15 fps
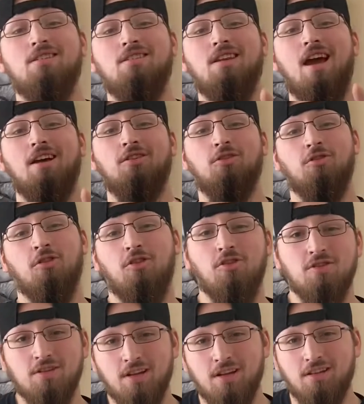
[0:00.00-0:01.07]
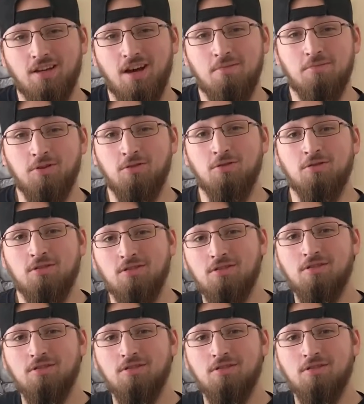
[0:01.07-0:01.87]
Tactical Thursday, time to